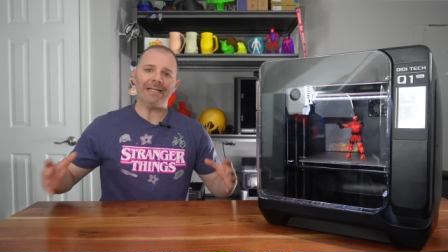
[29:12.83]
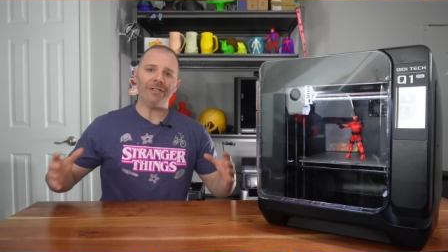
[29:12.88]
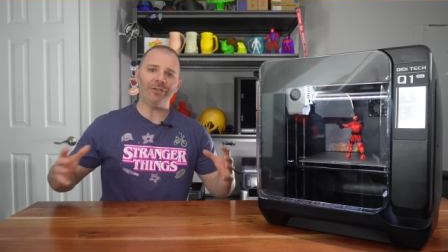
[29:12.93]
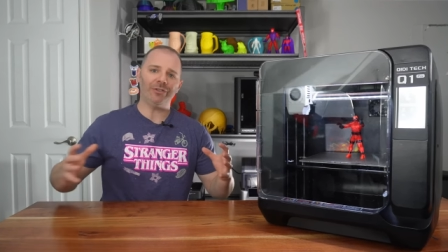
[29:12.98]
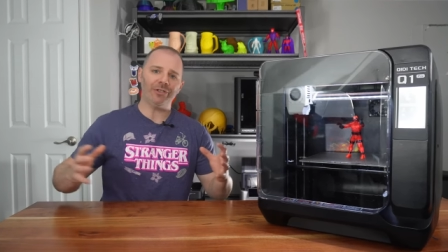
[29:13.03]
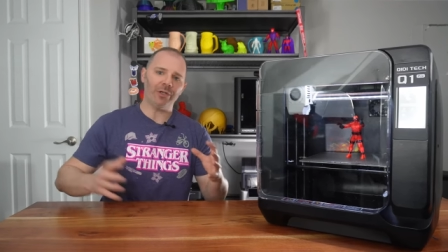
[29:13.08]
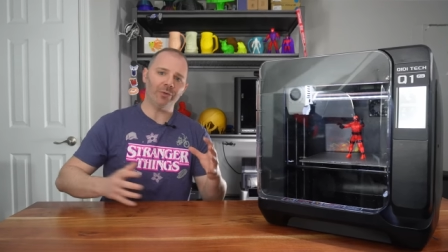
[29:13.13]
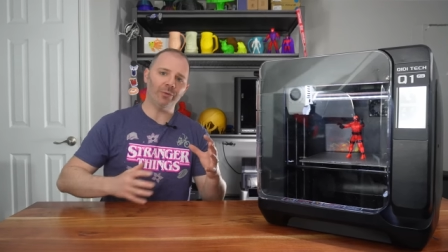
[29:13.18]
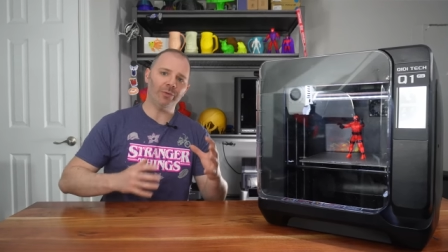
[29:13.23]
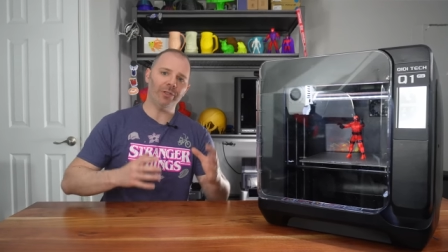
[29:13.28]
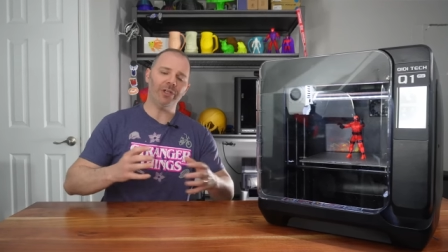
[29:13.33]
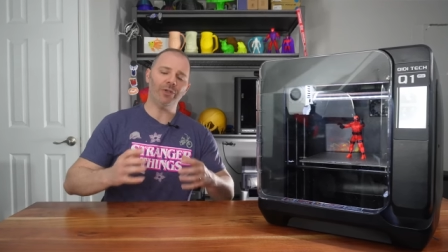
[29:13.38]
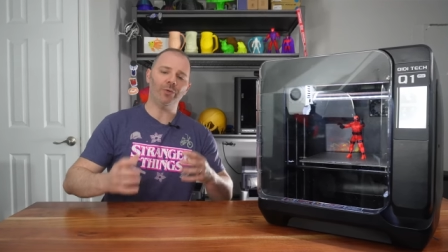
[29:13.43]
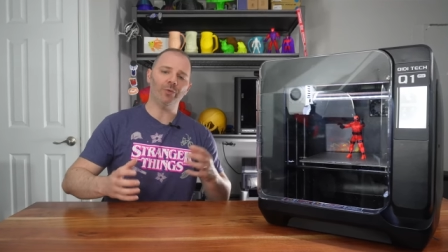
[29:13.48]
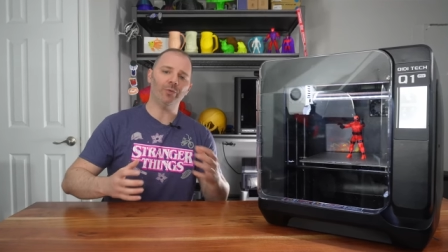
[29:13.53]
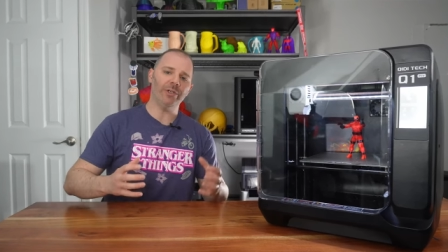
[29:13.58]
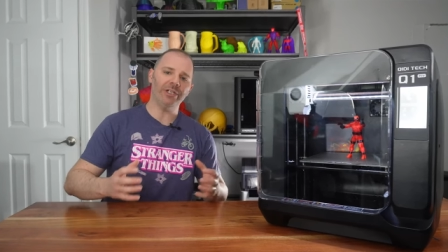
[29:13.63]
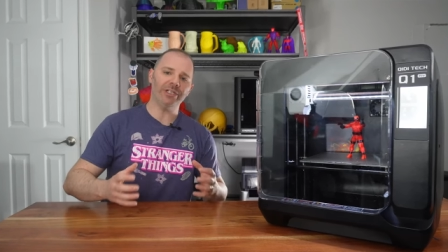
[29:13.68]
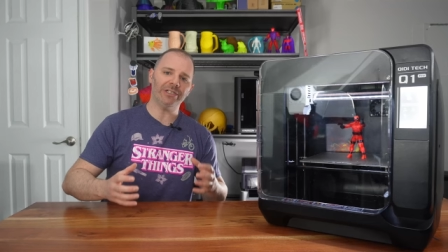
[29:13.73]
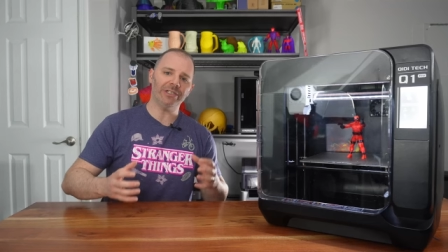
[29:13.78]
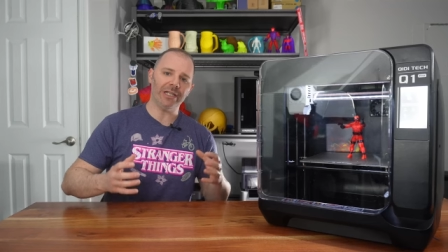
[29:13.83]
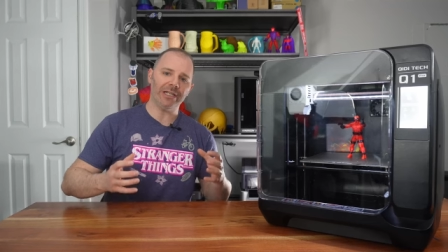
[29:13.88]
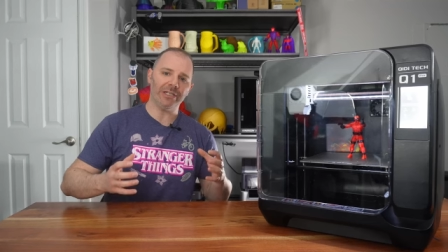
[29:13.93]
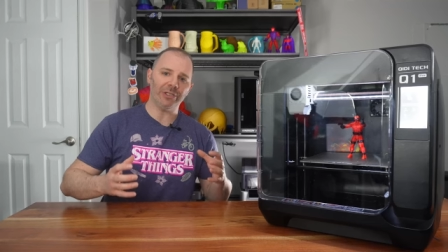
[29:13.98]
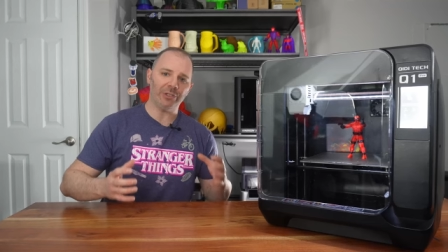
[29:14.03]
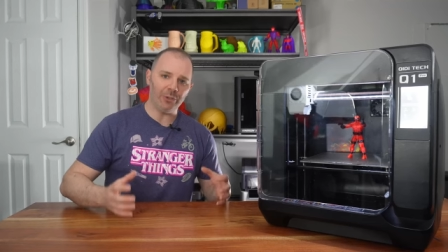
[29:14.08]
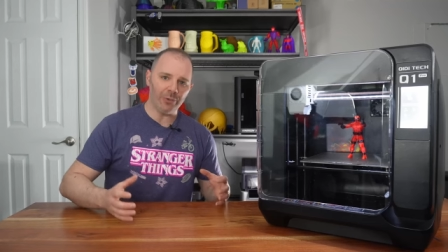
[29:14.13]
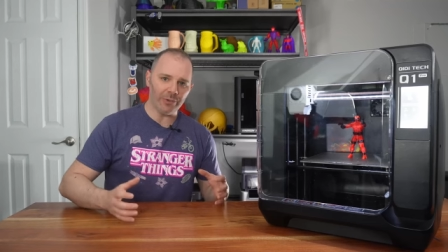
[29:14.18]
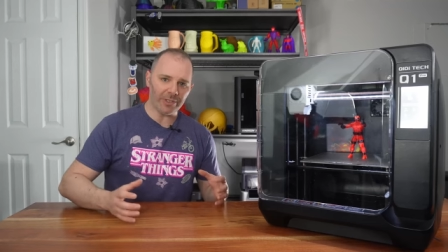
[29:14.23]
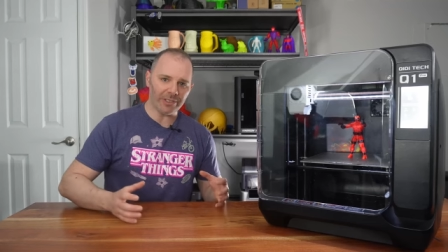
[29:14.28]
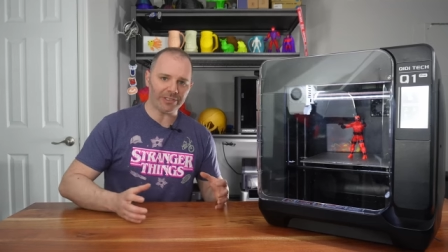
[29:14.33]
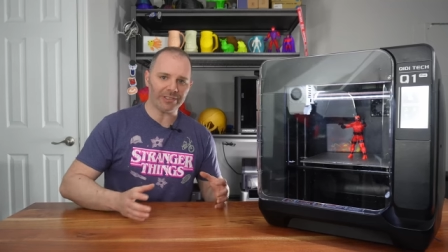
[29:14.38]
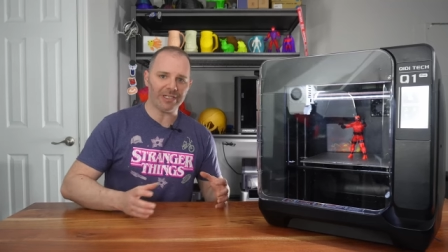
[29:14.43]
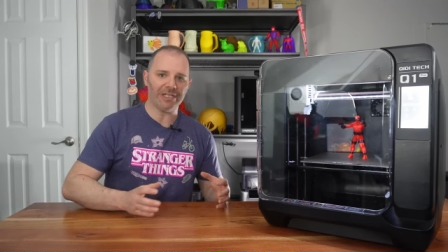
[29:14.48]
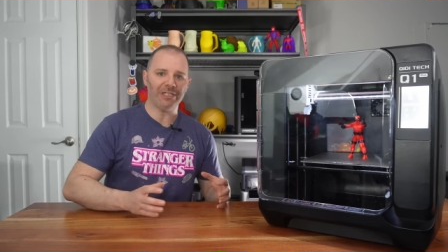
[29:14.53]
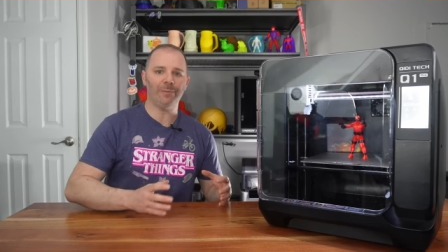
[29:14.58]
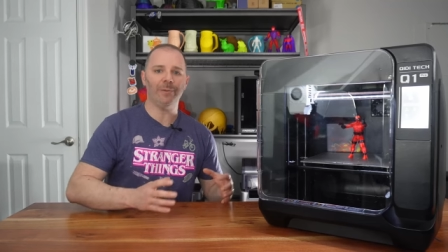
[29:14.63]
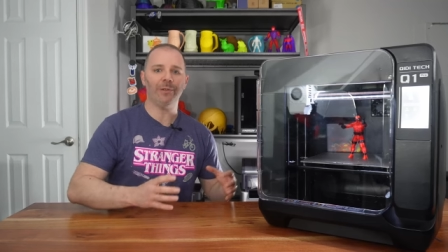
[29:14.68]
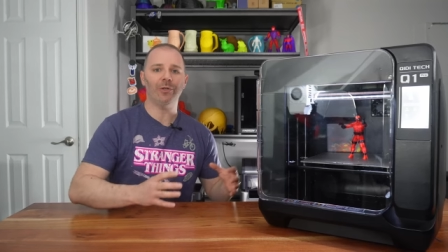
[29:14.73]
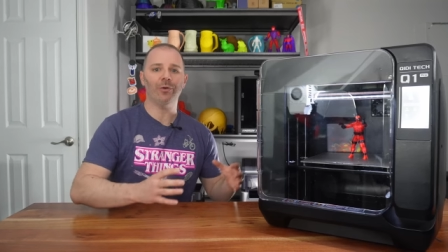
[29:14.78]
Generally, the reason they do this
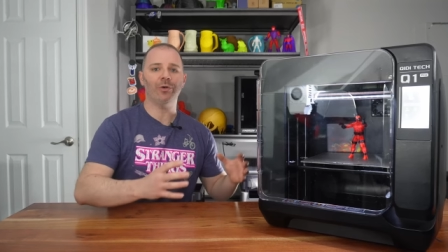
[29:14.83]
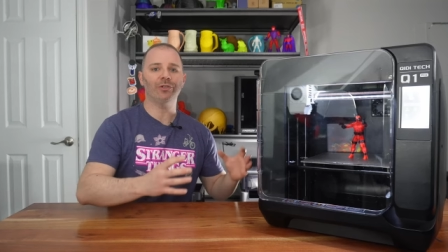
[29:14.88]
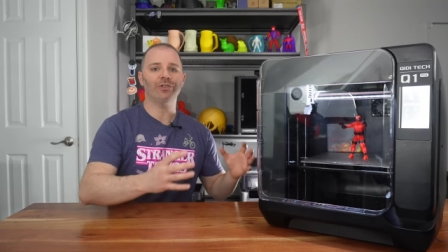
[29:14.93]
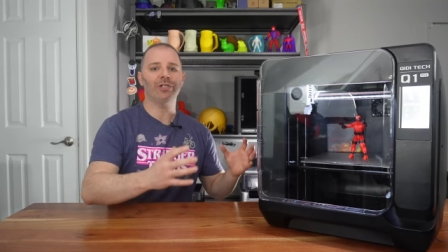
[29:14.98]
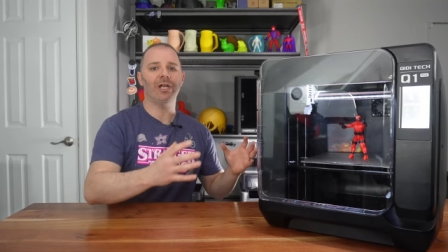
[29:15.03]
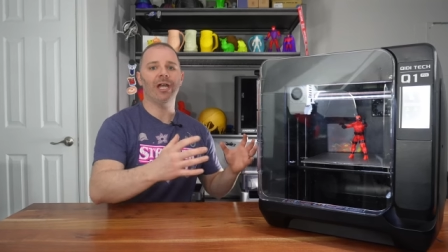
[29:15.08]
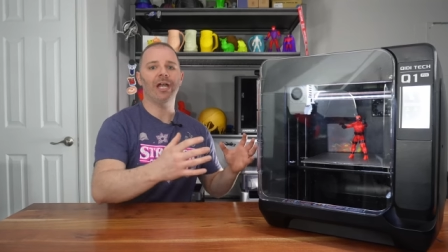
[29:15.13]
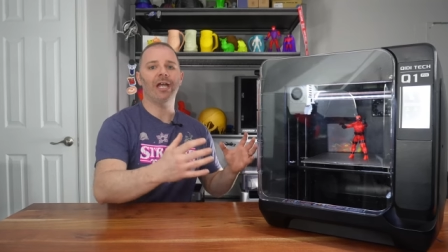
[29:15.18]
is because